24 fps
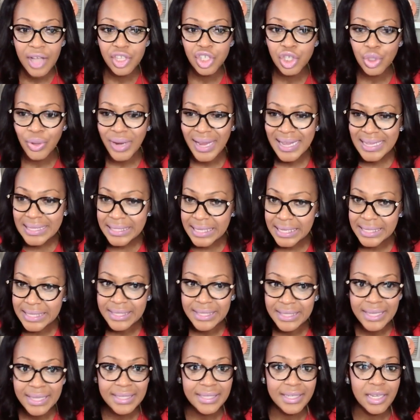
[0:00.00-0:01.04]
transit
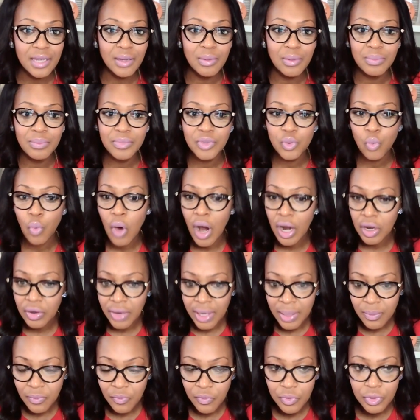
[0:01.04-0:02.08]
systems,
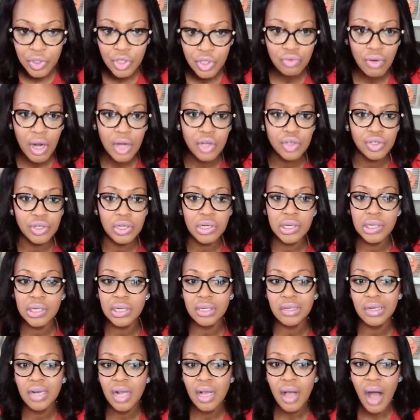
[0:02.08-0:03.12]
water
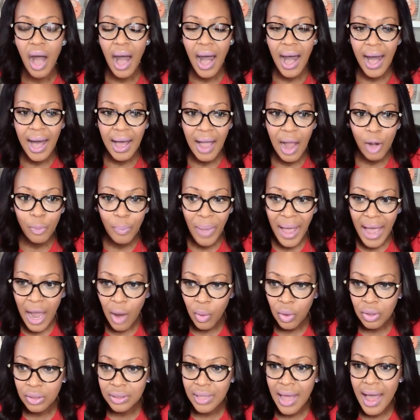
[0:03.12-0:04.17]
infrastructure, our
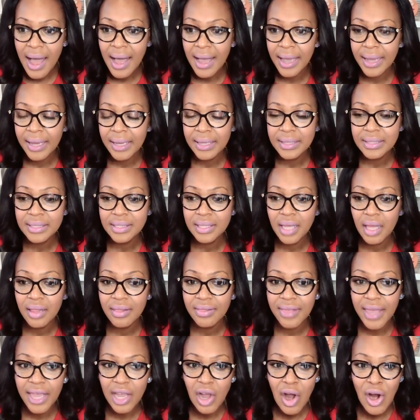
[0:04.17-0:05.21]
power lines,
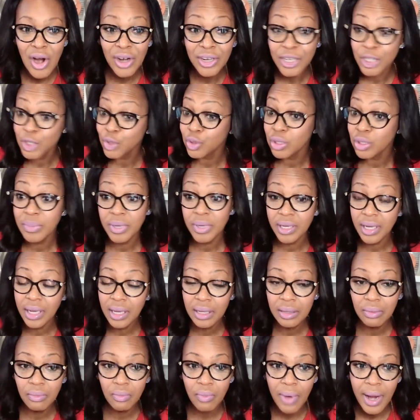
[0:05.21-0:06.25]
they are
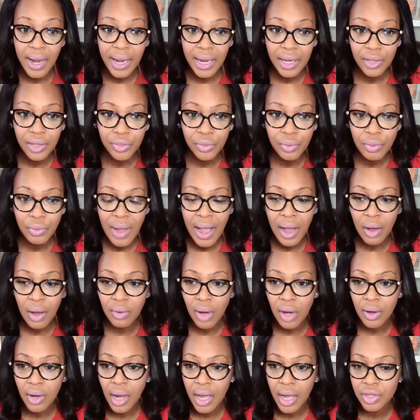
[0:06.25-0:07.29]
distributed right
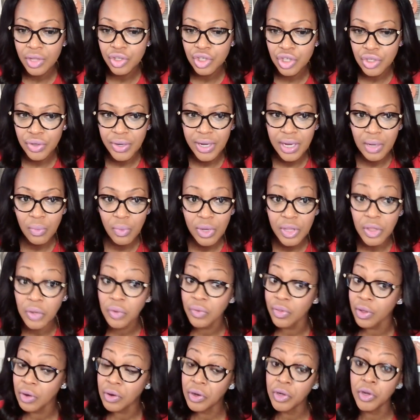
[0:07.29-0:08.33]
throughout our country, whether
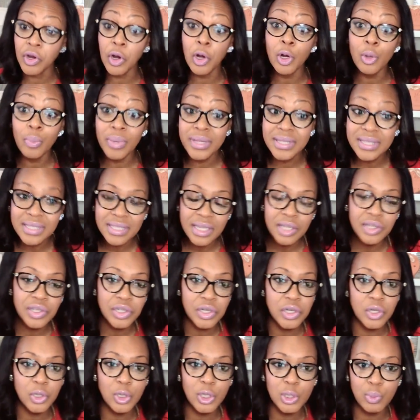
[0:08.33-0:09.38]
they're in urban
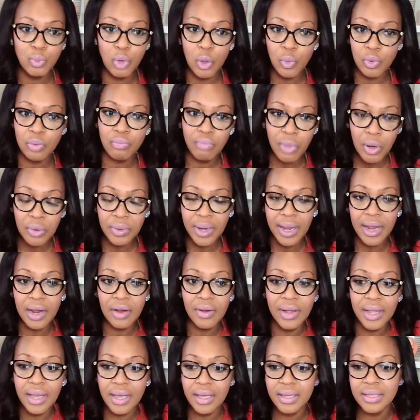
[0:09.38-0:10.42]
centers, more remote
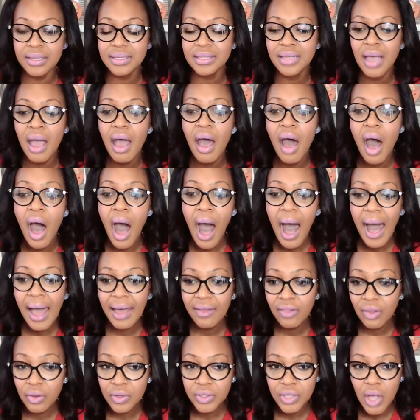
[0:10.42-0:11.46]
areas.
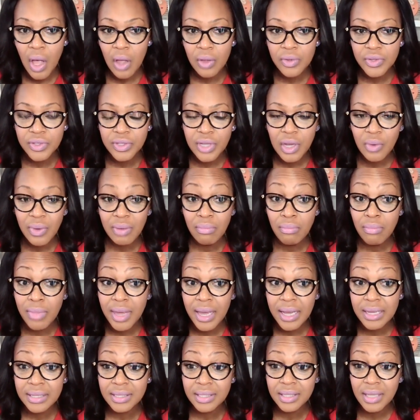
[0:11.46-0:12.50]
And there's also a
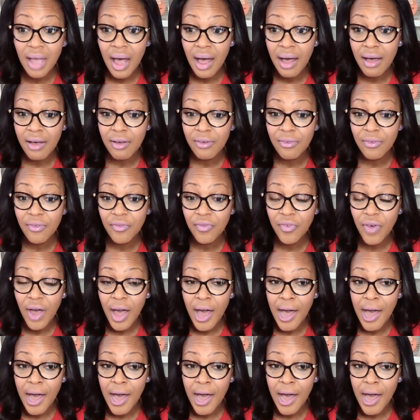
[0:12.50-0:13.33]
mix of,